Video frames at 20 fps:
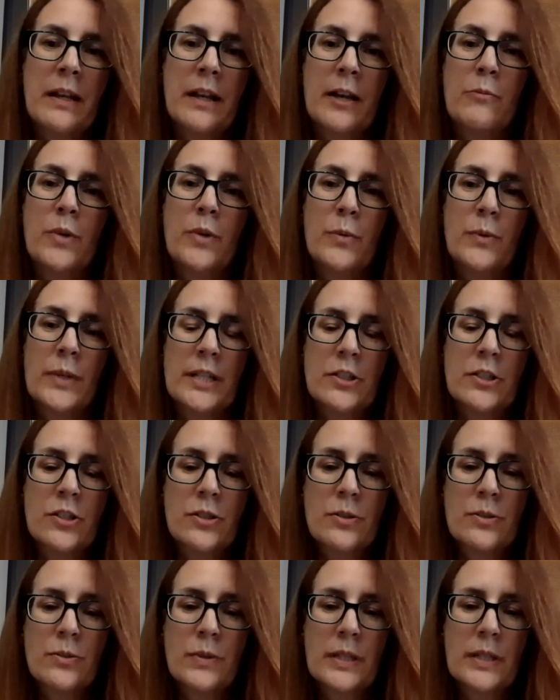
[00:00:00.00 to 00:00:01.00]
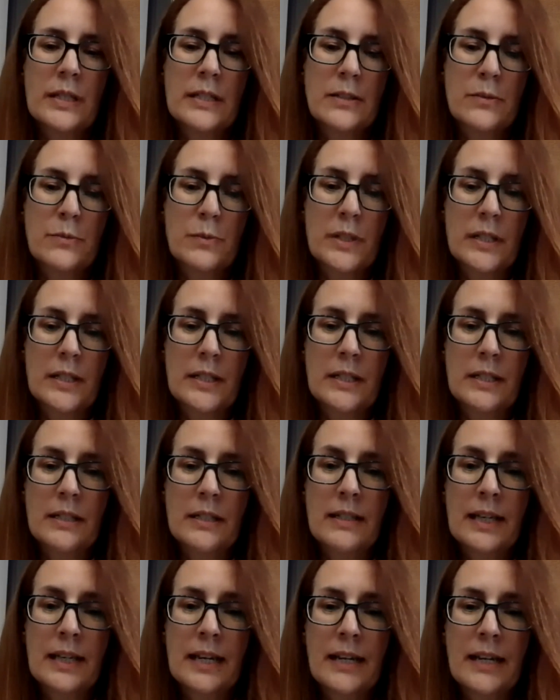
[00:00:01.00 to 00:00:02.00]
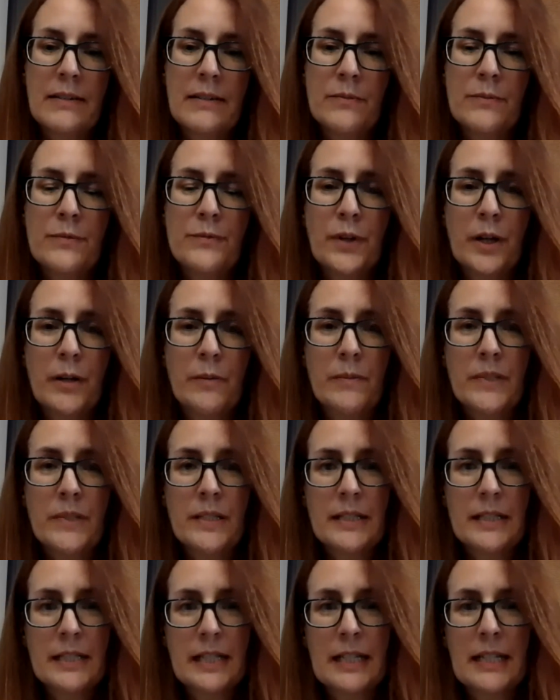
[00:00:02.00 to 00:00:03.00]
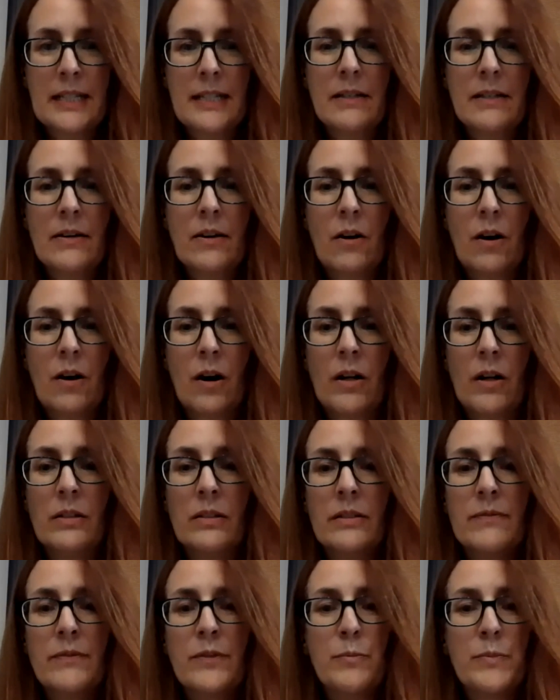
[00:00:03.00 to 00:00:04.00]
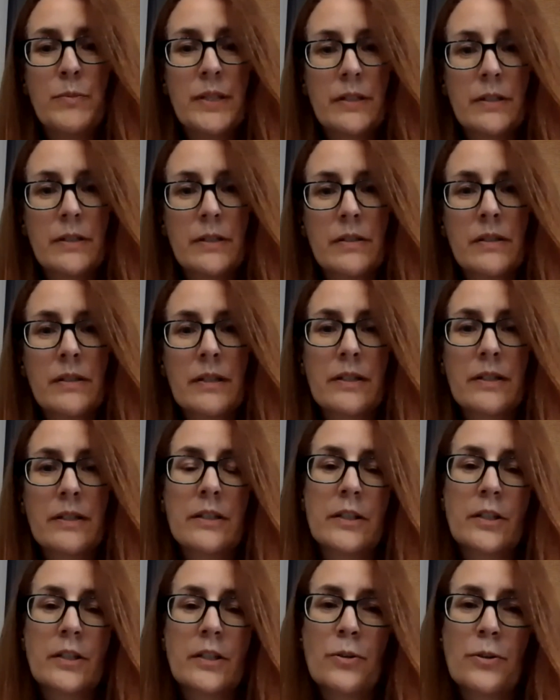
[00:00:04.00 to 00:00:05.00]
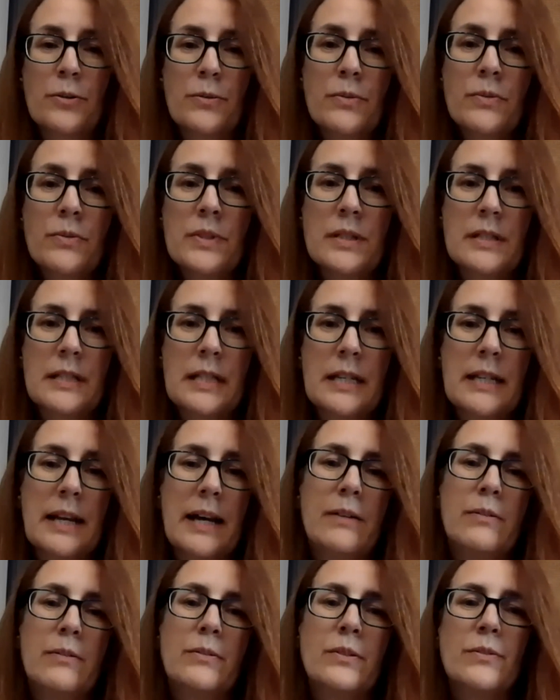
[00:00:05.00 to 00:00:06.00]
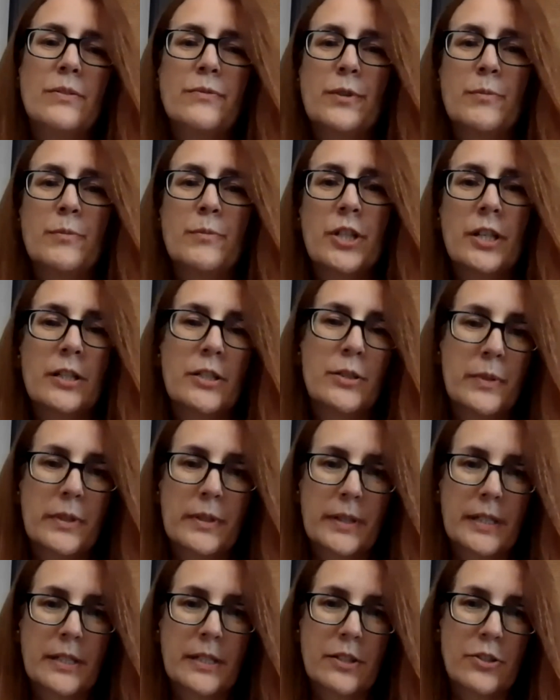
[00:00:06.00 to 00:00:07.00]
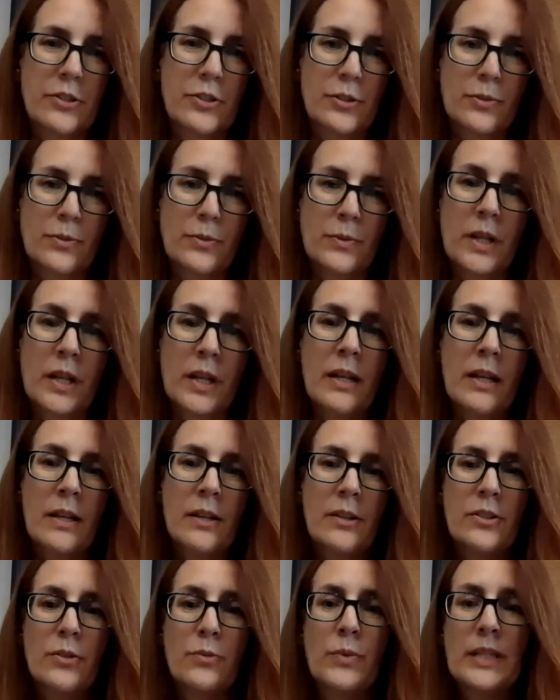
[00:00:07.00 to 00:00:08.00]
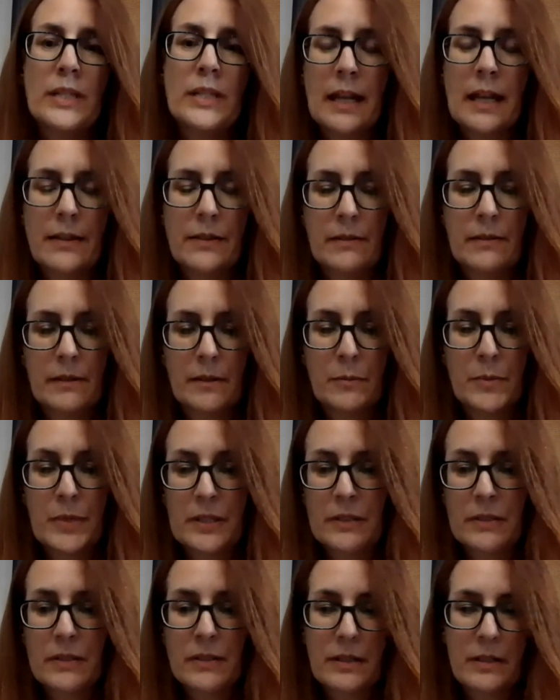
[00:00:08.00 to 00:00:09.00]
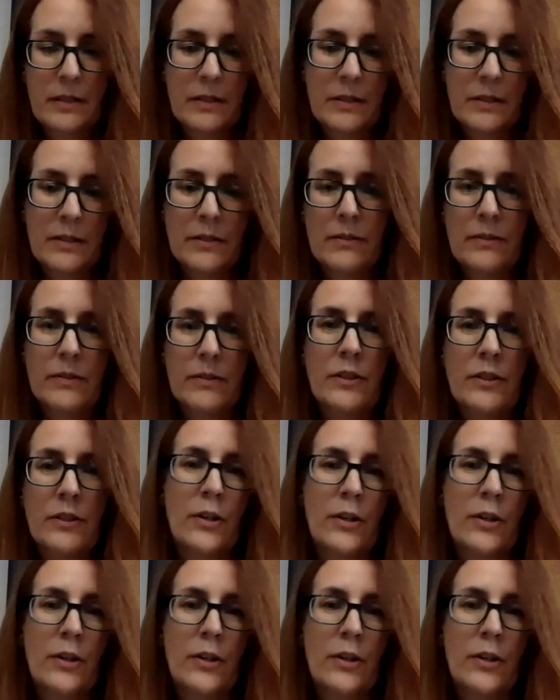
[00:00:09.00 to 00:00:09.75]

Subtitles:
And what we do is we get from the state all of the bills that are going to go through the State House from January to June. So we get the bills in their,